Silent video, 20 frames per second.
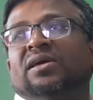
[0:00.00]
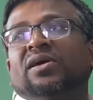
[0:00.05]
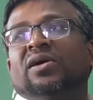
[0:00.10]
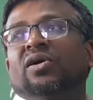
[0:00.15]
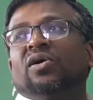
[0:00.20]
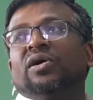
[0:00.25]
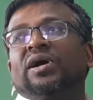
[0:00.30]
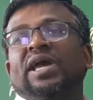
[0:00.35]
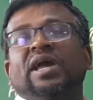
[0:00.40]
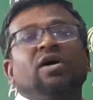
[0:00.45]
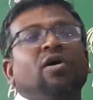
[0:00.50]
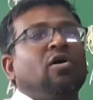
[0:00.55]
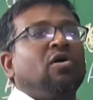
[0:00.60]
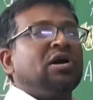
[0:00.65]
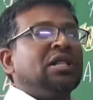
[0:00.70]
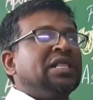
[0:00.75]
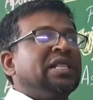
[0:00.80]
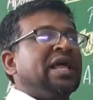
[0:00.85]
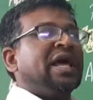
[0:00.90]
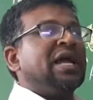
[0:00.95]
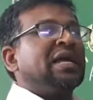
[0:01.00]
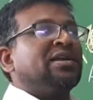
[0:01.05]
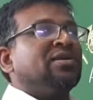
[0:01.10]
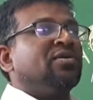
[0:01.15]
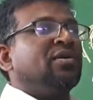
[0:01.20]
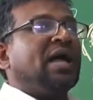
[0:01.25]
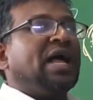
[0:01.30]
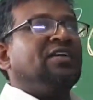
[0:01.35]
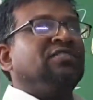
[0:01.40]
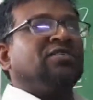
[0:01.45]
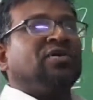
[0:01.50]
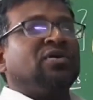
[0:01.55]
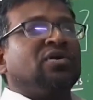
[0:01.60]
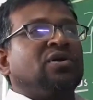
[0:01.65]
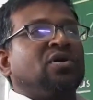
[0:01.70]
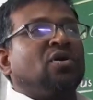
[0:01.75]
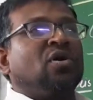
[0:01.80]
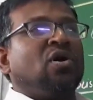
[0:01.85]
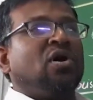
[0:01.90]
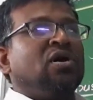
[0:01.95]
Okay, all that you have
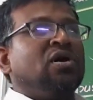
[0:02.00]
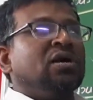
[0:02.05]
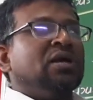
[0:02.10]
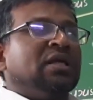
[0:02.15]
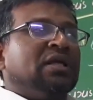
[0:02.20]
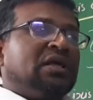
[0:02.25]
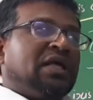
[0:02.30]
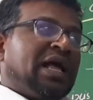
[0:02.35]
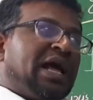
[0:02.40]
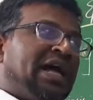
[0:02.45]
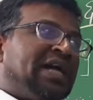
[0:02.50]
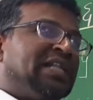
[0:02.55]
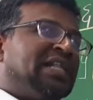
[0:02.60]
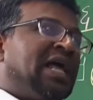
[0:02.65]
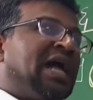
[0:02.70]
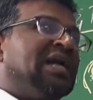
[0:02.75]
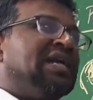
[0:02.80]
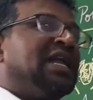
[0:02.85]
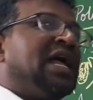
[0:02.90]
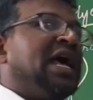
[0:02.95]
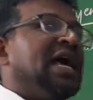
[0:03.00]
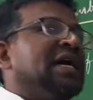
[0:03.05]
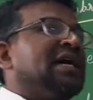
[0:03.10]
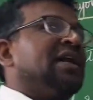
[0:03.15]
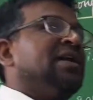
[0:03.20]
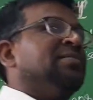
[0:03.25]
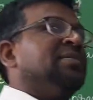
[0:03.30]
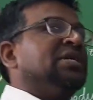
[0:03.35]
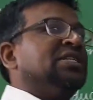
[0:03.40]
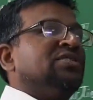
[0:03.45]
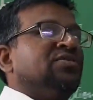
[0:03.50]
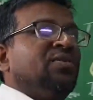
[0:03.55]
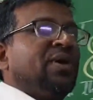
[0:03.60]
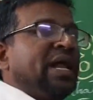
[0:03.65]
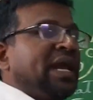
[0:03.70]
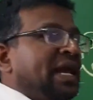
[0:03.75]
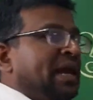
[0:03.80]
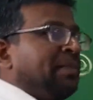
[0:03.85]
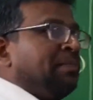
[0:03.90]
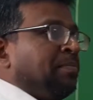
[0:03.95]
to draw, and that diagram is
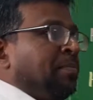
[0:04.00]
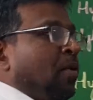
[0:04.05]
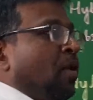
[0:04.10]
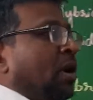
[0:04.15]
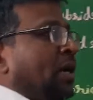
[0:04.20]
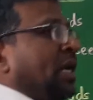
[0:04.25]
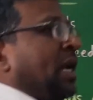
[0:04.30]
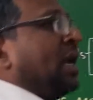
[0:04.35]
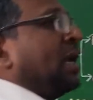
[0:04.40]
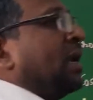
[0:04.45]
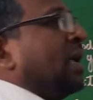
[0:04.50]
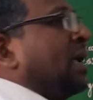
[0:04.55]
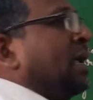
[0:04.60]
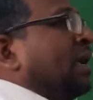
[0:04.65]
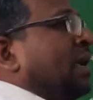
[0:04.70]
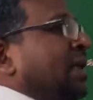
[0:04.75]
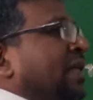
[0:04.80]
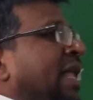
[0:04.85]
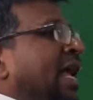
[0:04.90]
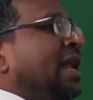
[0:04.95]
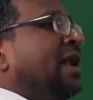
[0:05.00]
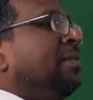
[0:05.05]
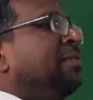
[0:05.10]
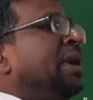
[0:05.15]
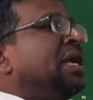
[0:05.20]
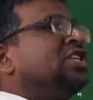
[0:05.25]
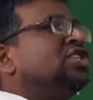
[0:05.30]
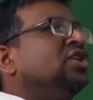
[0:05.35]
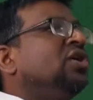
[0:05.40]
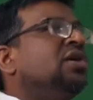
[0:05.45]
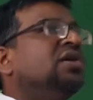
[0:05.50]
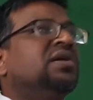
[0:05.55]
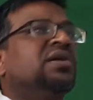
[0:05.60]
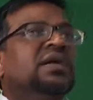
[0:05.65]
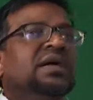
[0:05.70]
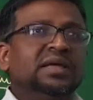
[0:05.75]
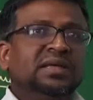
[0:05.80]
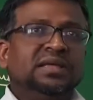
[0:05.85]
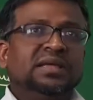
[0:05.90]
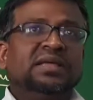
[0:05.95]
very important. Then a mature
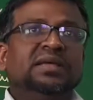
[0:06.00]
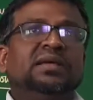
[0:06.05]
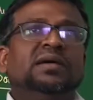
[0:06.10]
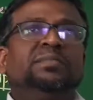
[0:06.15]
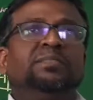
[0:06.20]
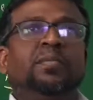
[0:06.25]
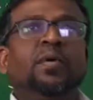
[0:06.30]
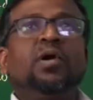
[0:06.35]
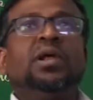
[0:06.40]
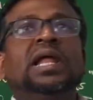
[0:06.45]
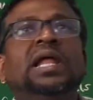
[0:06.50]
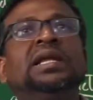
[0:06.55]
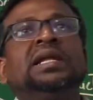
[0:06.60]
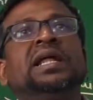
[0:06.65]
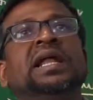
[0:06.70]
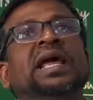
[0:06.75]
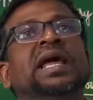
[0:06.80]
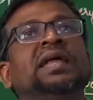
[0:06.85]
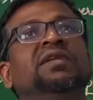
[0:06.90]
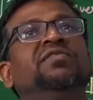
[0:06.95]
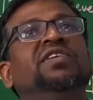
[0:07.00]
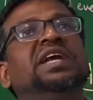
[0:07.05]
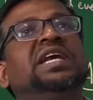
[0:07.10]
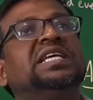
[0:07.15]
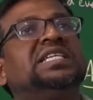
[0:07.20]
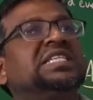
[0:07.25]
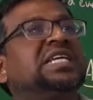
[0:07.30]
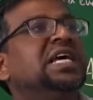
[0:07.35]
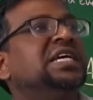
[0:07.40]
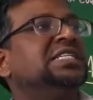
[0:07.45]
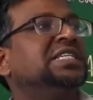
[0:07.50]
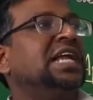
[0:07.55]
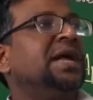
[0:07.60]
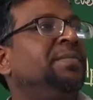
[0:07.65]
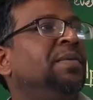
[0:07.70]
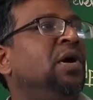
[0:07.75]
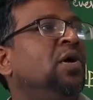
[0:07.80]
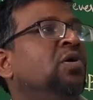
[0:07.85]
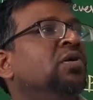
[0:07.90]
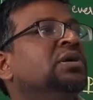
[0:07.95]
pollen grain we discussed
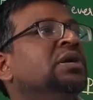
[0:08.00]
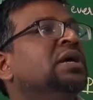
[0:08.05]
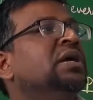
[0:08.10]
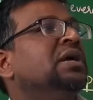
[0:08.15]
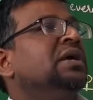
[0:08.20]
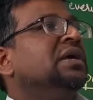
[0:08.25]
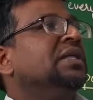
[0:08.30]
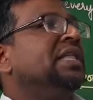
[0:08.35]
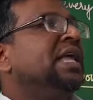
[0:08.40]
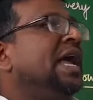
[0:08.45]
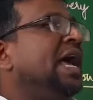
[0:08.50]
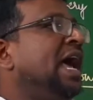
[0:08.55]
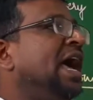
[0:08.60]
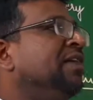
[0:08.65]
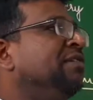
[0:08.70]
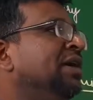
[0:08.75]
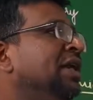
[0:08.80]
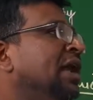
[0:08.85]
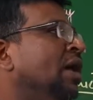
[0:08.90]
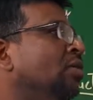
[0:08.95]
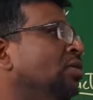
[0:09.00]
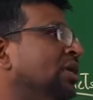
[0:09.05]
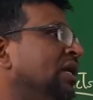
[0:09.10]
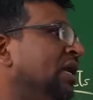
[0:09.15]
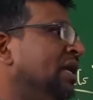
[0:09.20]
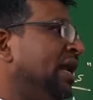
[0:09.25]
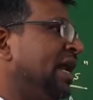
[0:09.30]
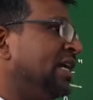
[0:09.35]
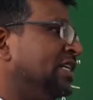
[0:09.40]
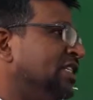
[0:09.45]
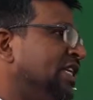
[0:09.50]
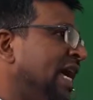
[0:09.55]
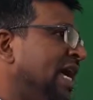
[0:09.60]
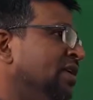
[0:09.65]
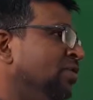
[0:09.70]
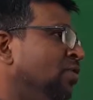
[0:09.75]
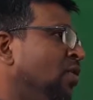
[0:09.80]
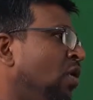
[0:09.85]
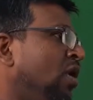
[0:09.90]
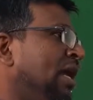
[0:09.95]
about. They have an outer
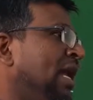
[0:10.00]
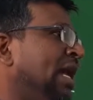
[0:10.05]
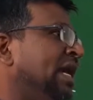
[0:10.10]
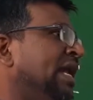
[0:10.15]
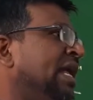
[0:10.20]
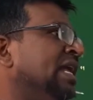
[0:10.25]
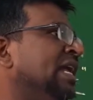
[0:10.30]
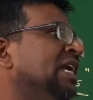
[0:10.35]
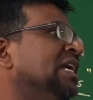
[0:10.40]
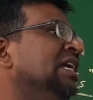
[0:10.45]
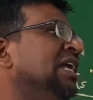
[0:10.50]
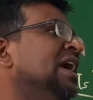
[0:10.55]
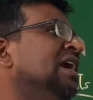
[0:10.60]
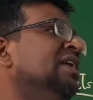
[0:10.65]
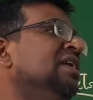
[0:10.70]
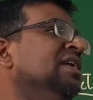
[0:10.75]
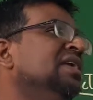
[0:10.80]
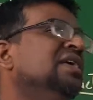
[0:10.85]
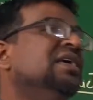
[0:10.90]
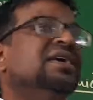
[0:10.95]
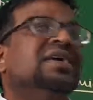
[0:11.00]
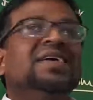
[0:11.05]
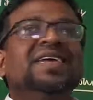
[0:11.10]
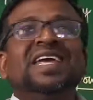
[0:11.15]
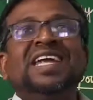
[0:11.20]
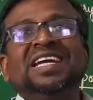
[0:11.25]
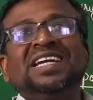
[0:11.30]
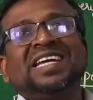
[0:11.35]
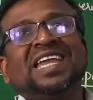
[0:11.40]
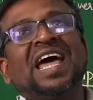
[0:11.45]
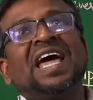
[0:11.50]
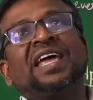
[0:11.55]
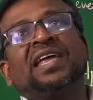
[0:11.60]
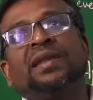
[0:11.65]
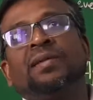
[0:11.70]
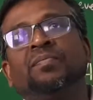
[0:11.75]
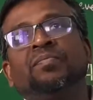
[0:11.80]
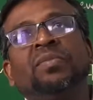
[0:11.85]
exine wall and an inner intine.